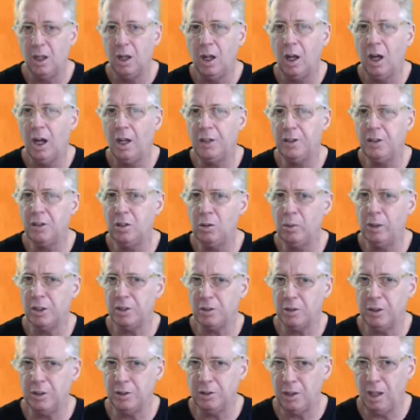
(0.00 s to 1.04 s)
and you know what is
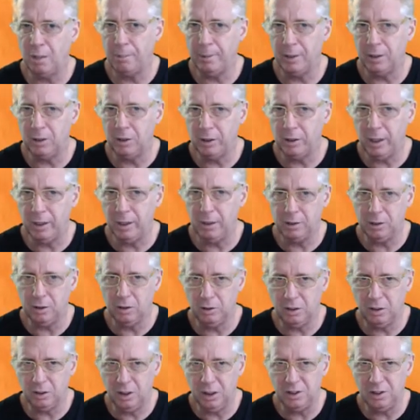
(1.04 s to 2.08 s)
going to happen. Okay, so
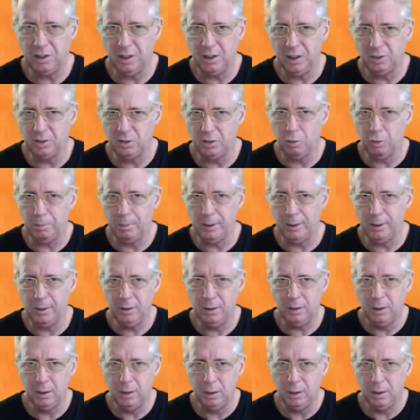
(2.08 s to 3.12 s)
this thing is open.
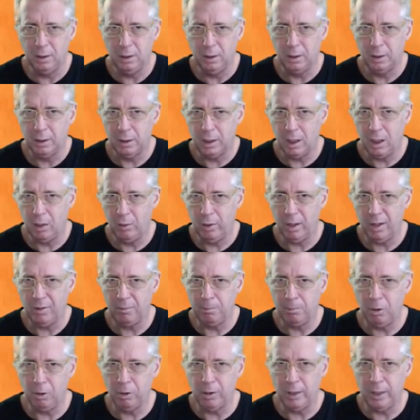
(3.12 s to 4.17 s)
Now we have
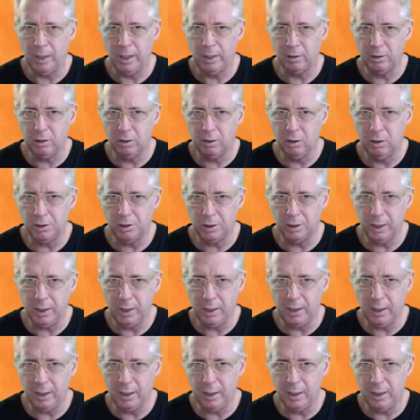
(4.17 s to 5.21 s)
more arrows,
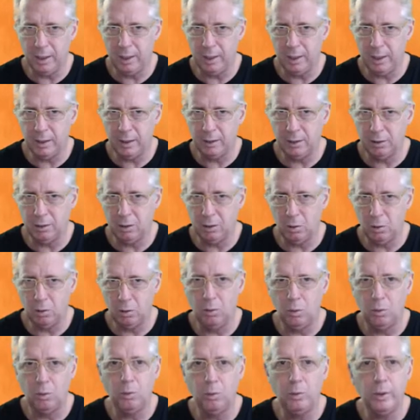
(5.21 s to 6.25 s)
and
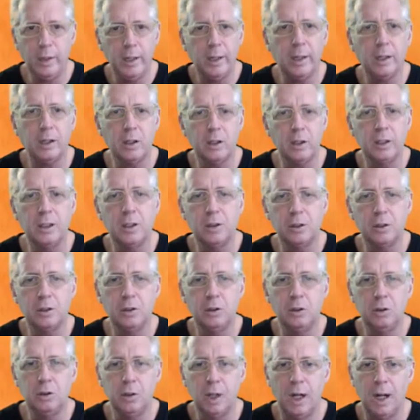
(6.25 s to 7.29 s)
we are going
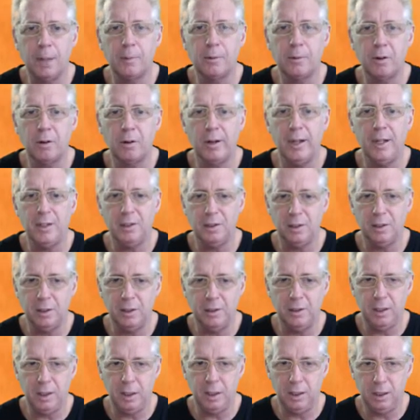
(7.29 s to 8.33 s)
to upgrade
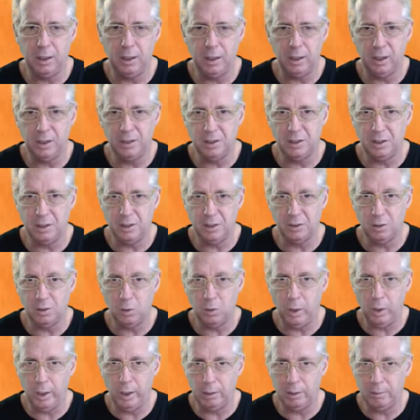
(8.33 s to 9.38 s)
the archers.
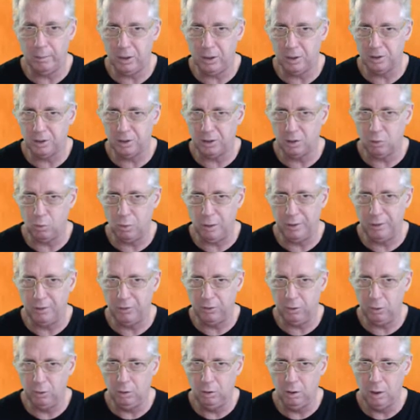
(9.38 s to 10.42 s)
Why? Because they're
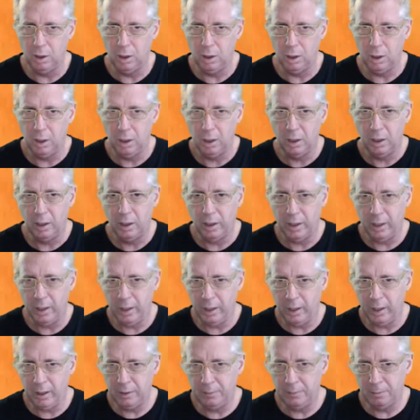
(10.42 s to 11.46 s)
wonderful,
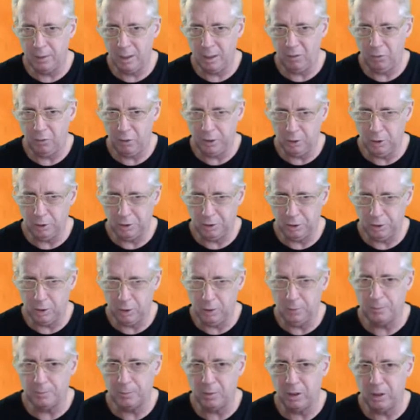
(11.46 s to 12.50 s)
and if we do
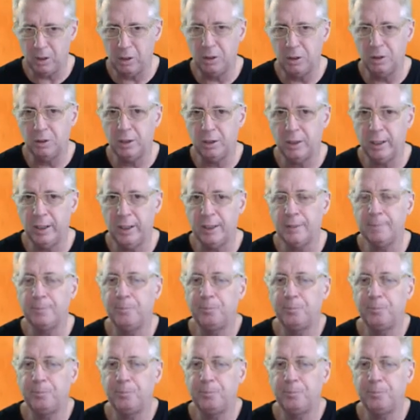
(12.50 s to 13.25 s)
so, we're going to get